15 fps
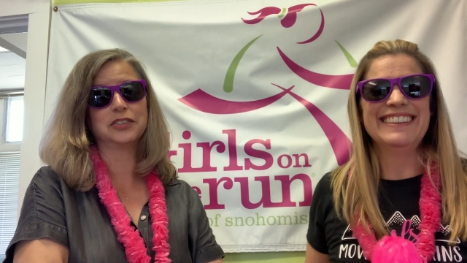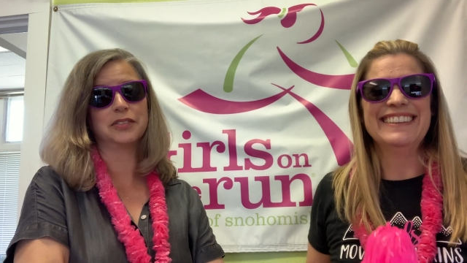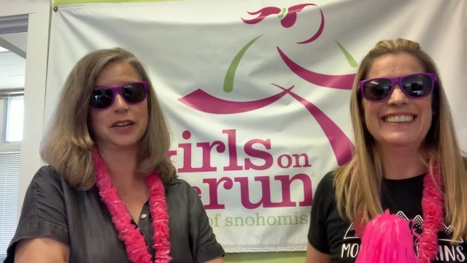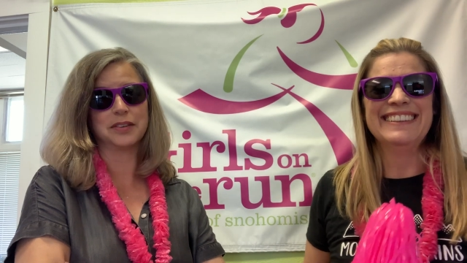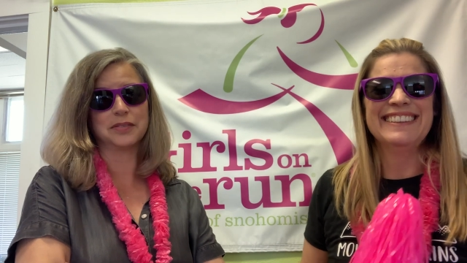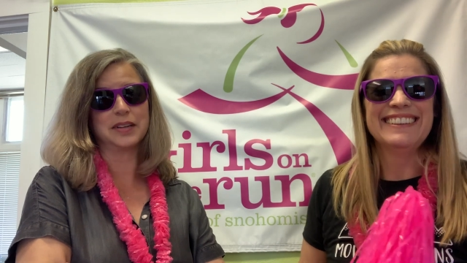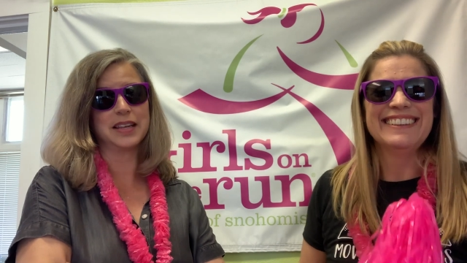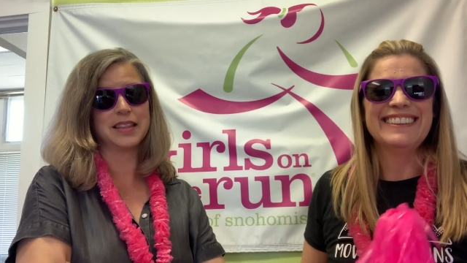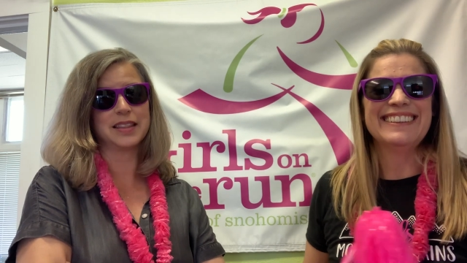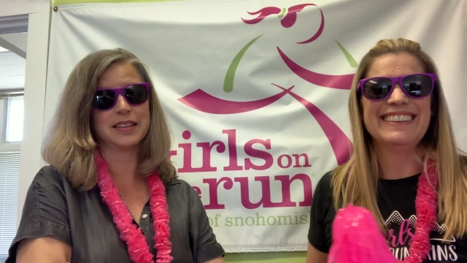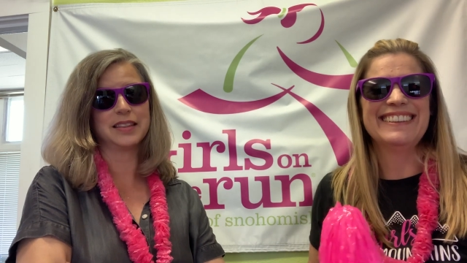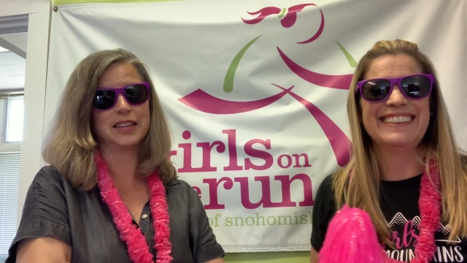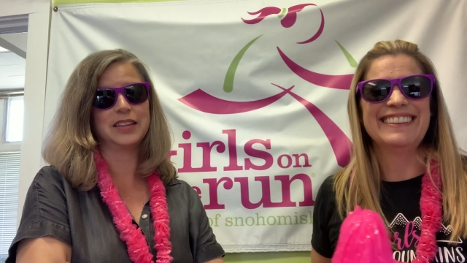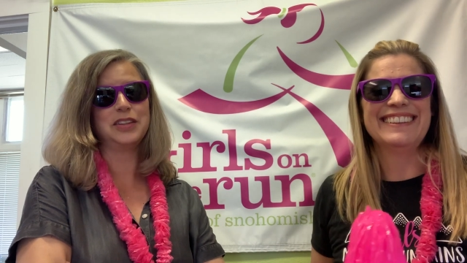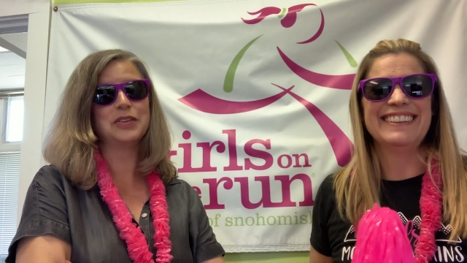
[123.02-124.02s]
Speaker 1: you run with.
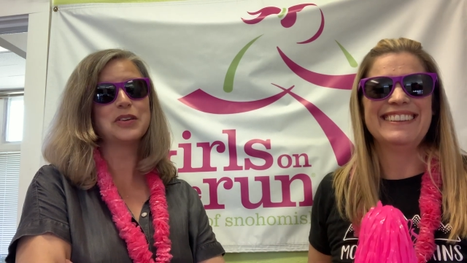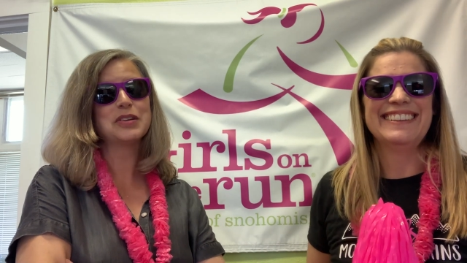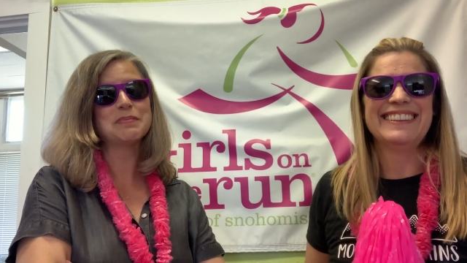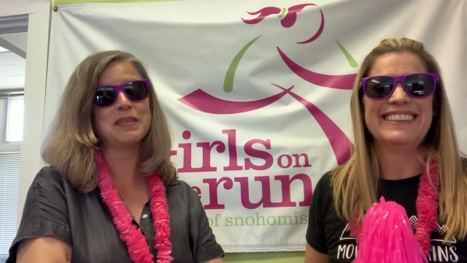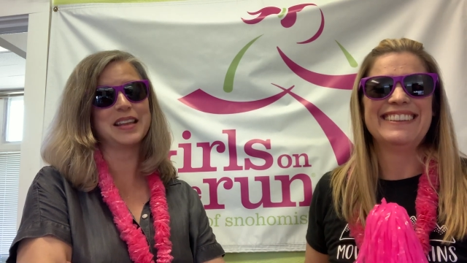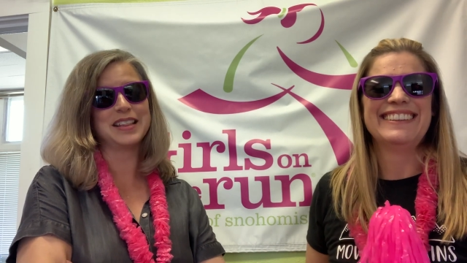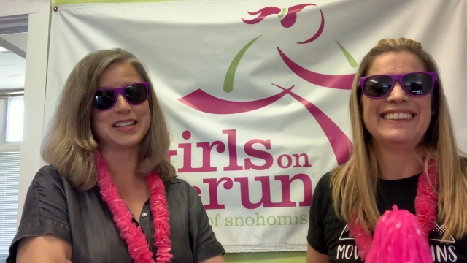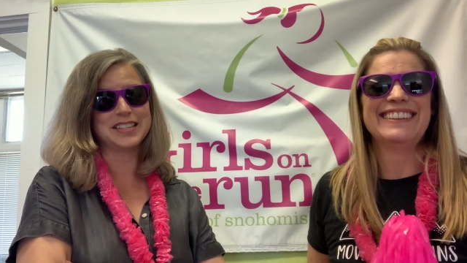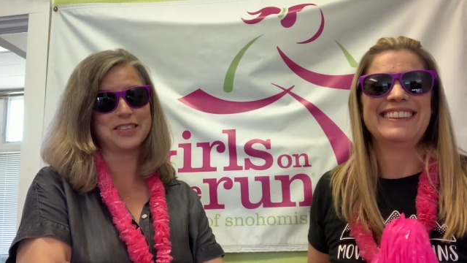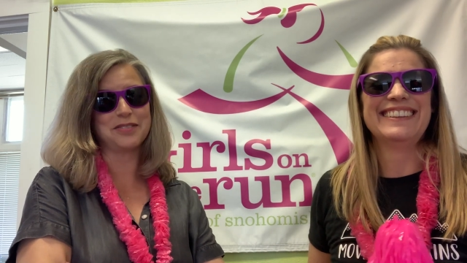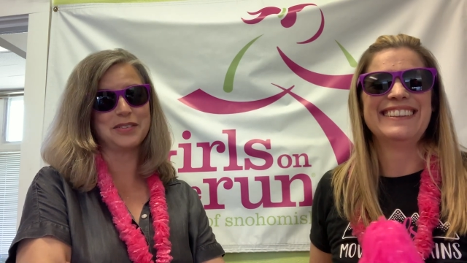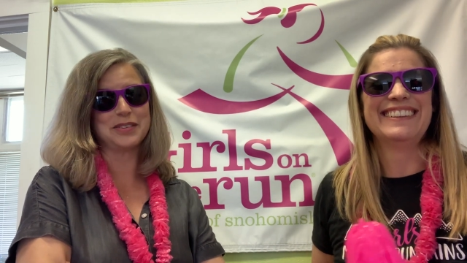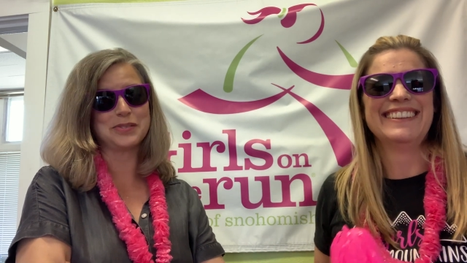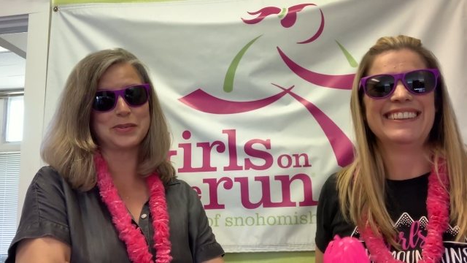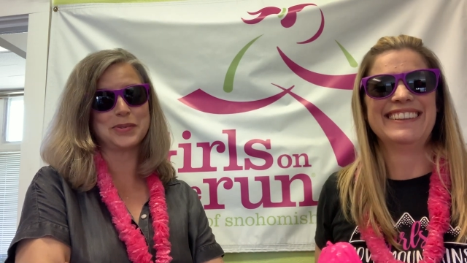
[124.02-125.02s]
You can make the
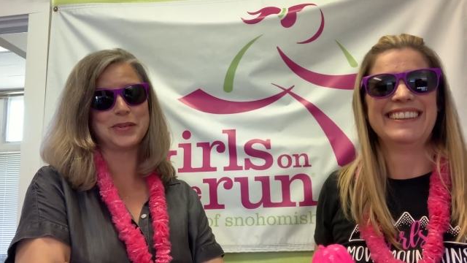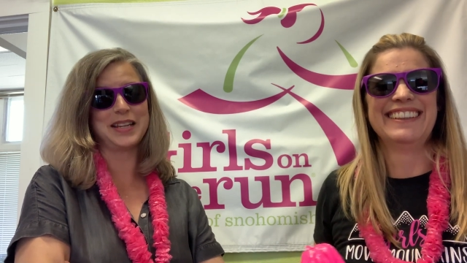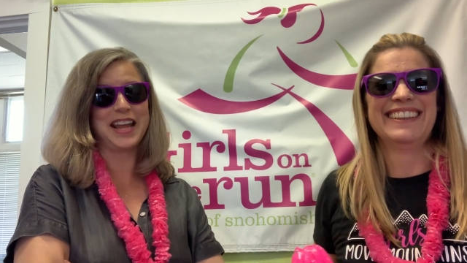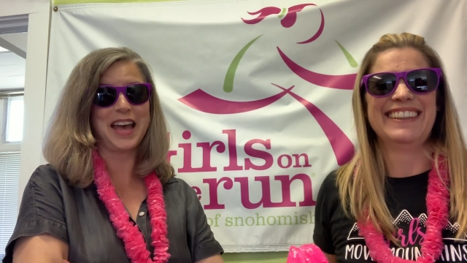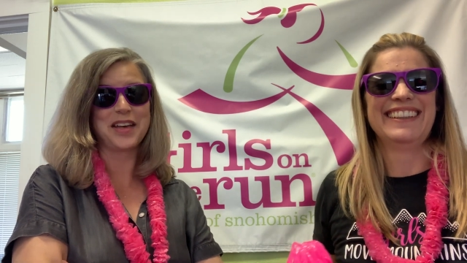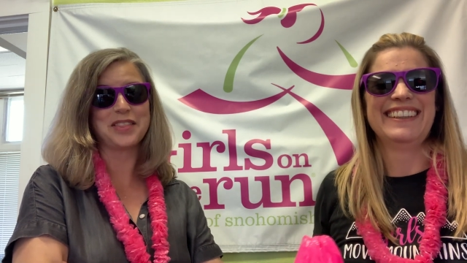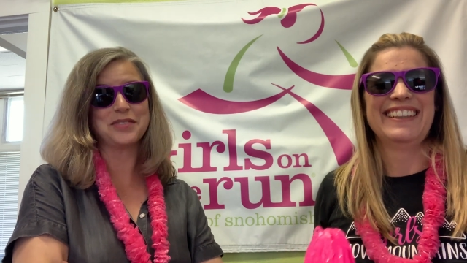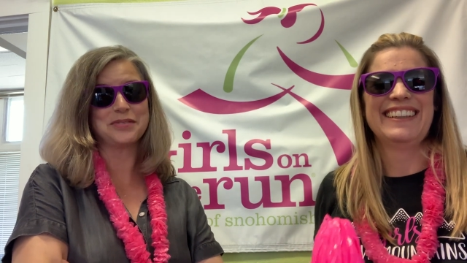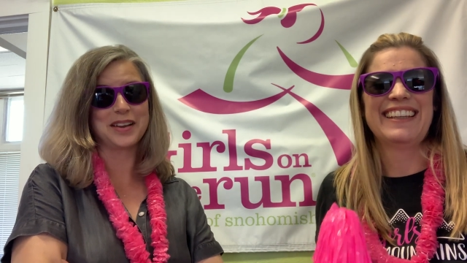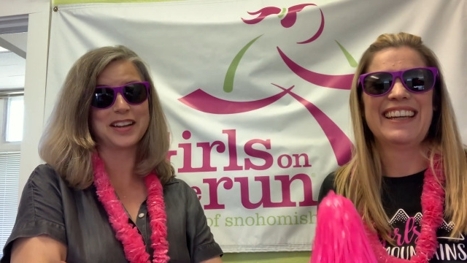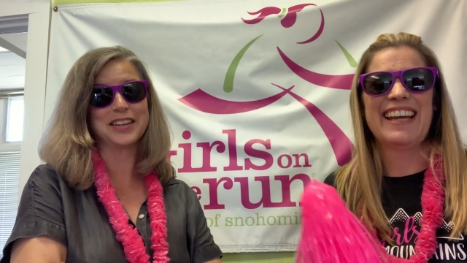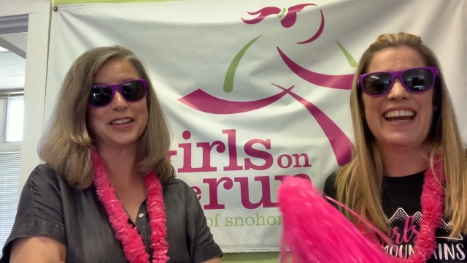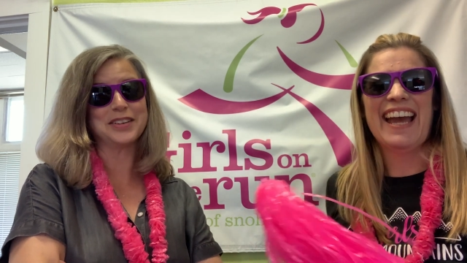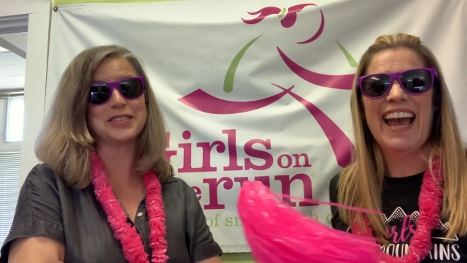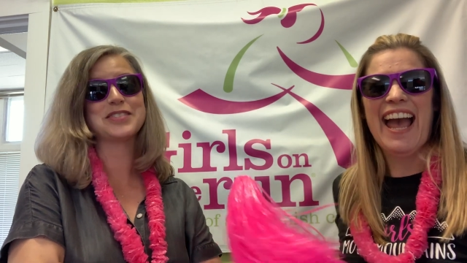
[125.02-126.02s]
difference between how the
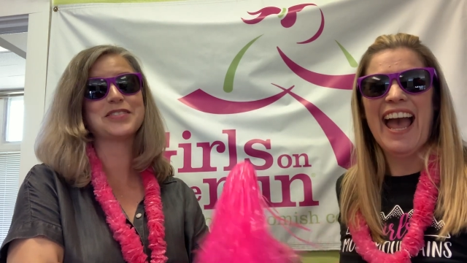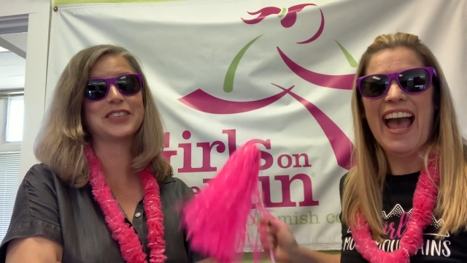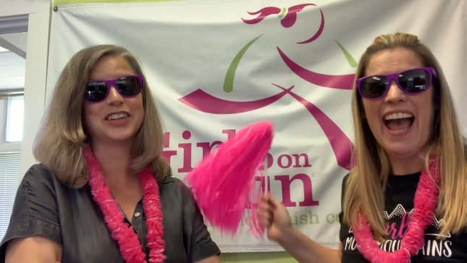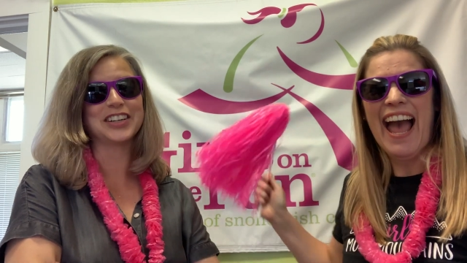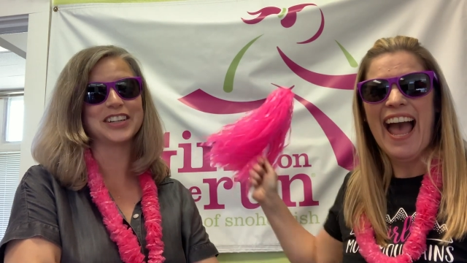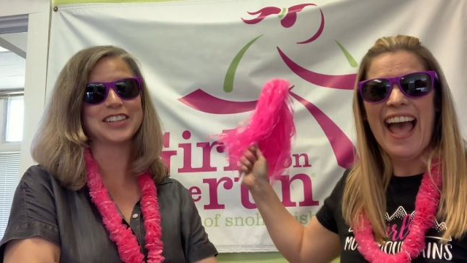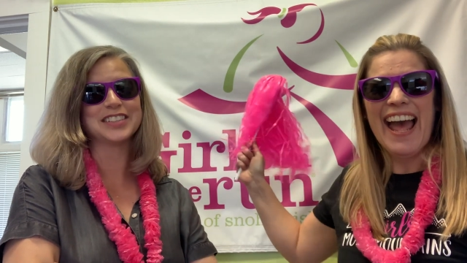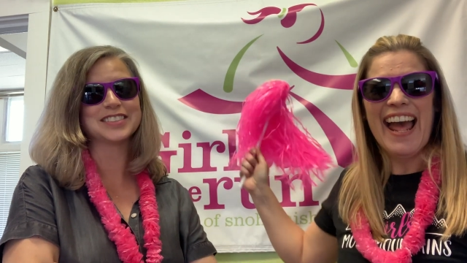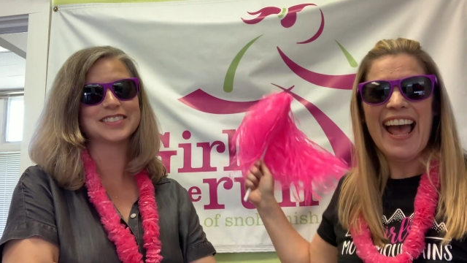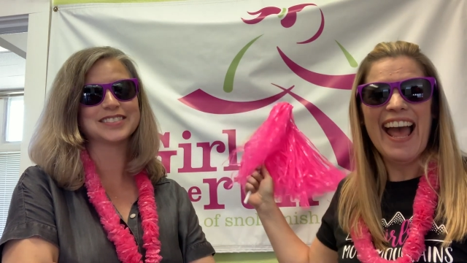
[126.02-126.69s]
run goes for her.